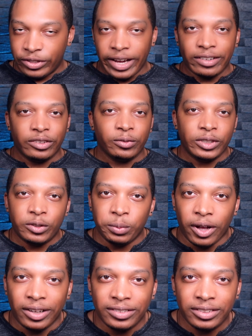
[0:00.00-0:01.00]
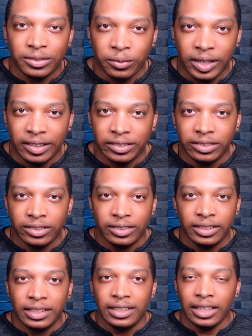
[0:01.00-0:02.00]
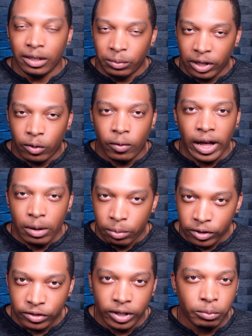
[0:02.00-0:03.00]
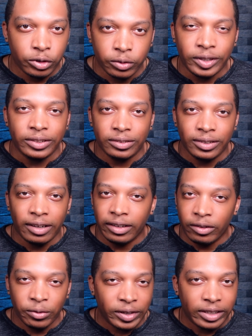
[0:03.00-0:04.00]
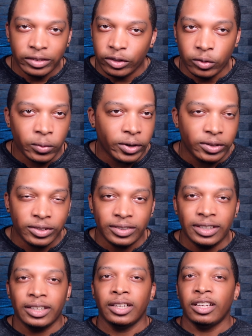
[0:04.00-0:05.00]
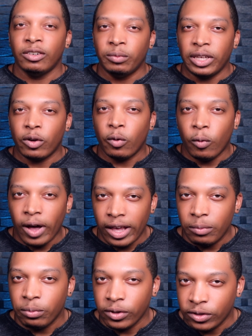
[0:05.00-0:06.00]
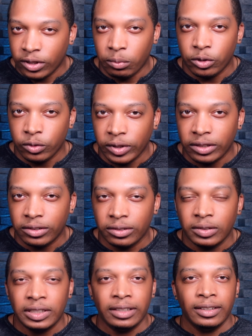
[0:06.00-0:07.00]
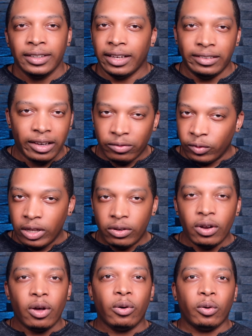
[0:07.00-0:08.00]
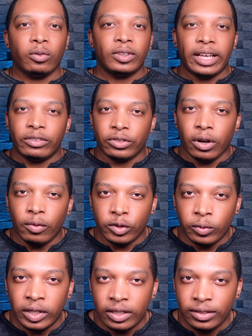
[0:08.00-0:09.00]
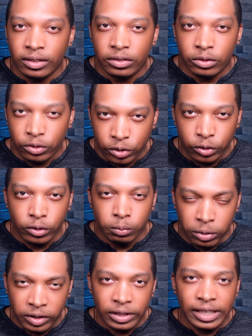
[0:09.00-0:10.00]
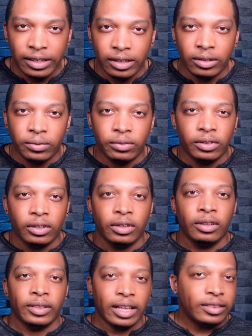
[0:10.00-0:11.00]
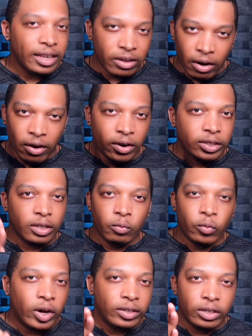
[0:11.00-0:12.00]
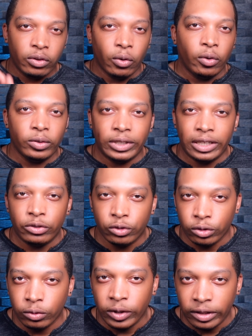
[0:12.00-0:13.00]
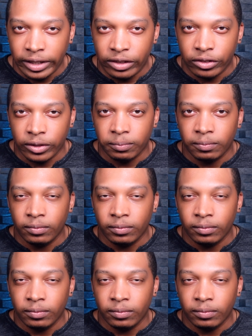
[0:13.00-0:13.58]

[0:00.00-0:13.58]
Jackson's response was, It would be quite presumptuous. I'll never forget those words. It would be quite presumptuous. And yet we know that Jehovah's Witnesses do believe that they are the one and only true religion.